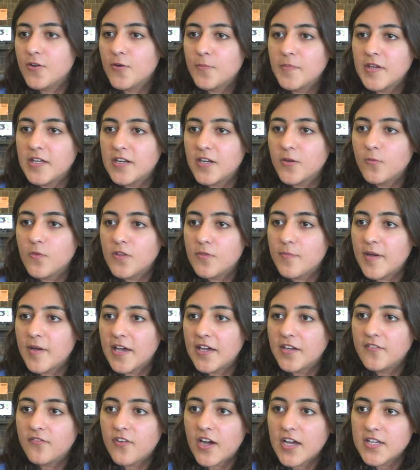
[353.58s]
meeting with my
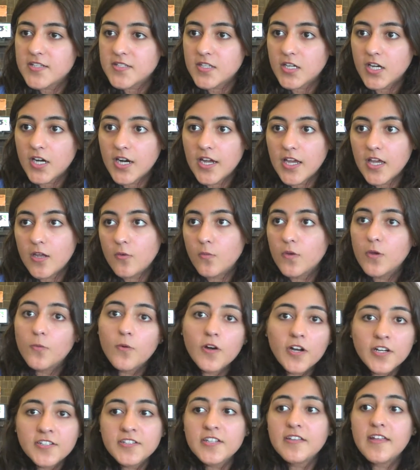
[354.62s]
advisor, and we
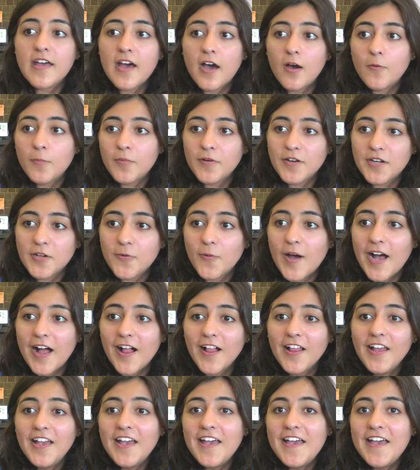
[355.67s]
worked it out pretty well.